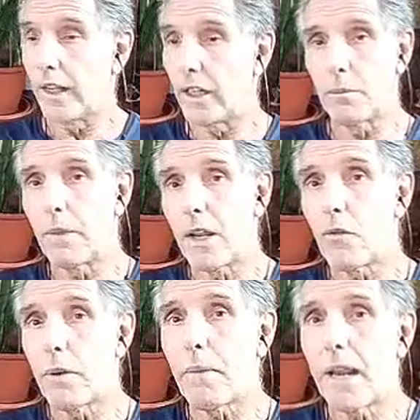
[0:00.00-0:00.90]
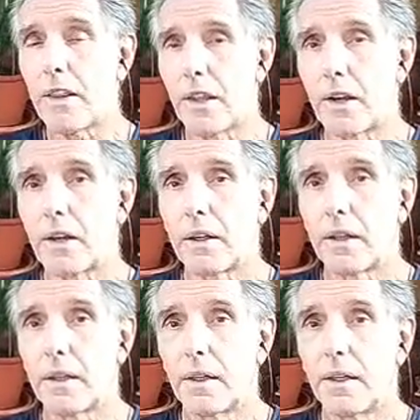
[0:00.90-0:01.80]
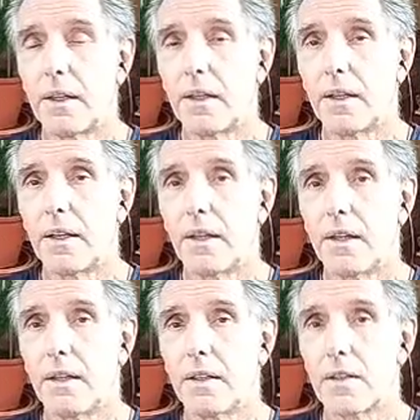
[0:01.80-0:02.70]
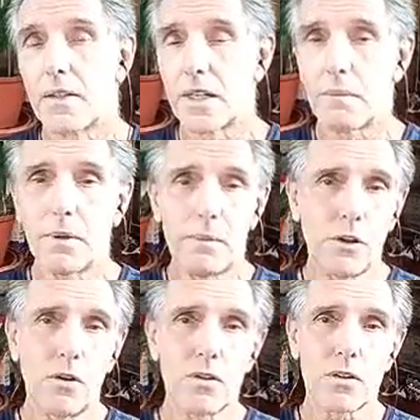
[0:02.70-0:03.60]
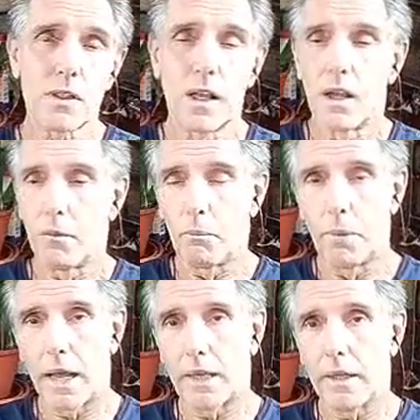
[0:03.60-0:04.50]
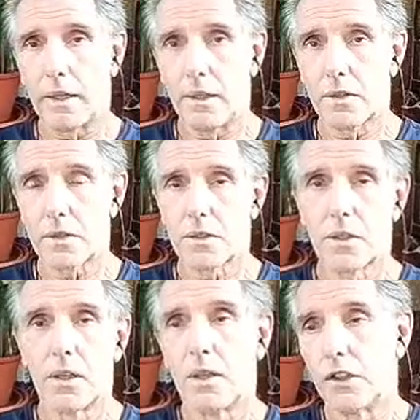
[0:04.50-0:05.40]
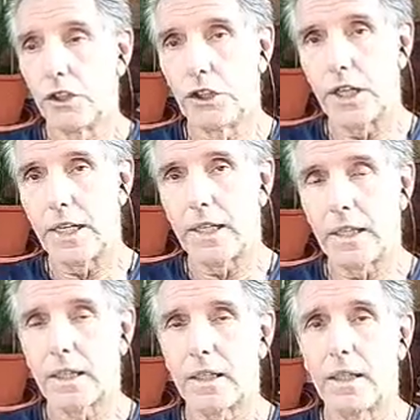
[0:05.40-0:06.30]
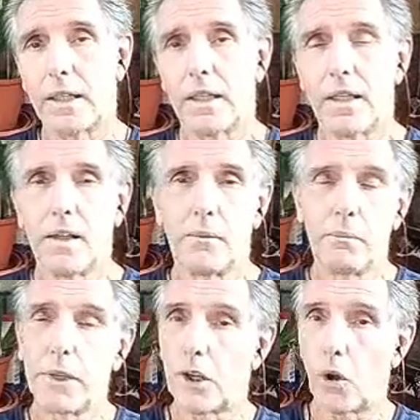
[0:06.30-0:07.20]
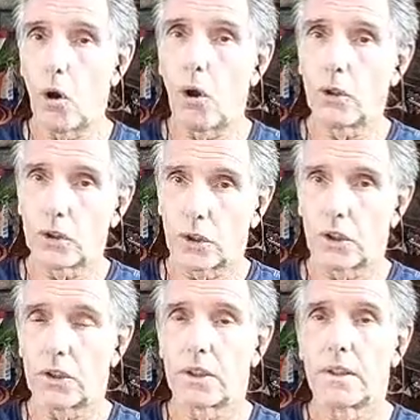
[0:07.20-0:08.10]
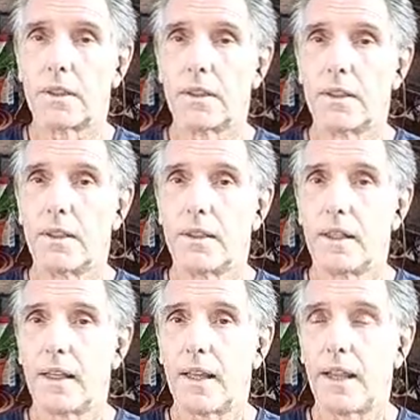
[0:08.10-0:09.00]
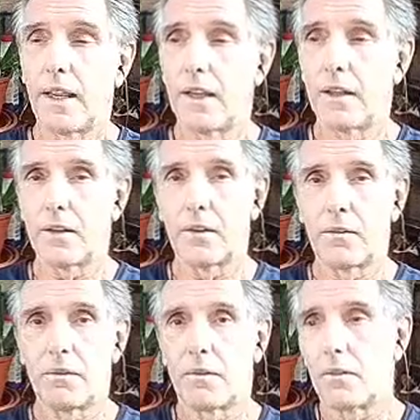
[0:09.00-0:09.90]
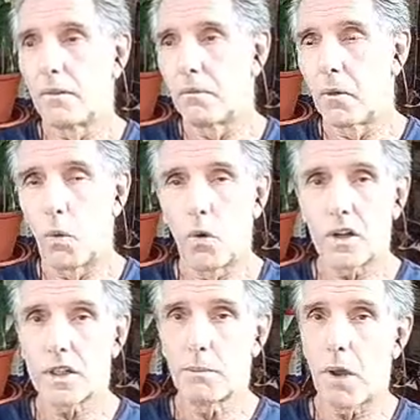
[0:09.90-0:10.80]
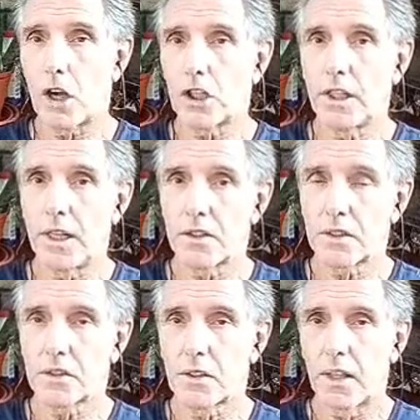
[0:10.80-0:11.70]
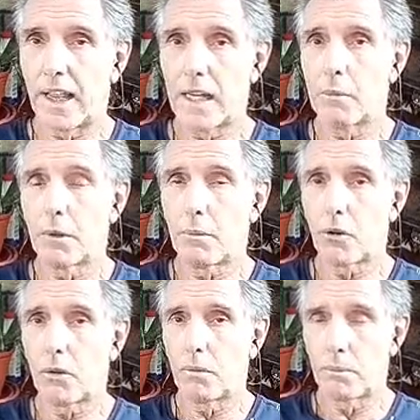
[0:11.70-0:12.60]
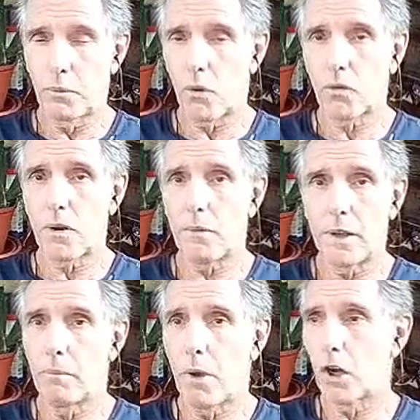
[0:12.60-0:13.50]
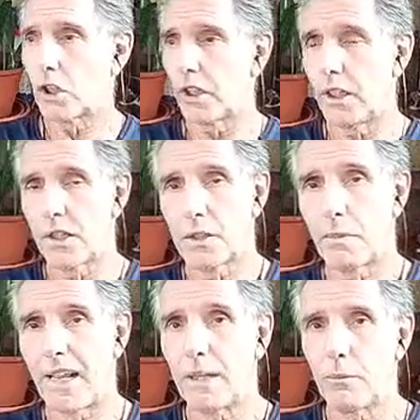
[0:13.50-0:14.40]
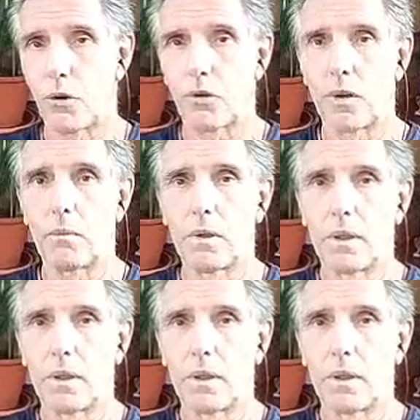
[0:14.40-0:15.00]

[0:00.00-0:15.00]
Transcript: and it may remain there simply because body is genetically being altered and works partially as animal program and partially as plant program.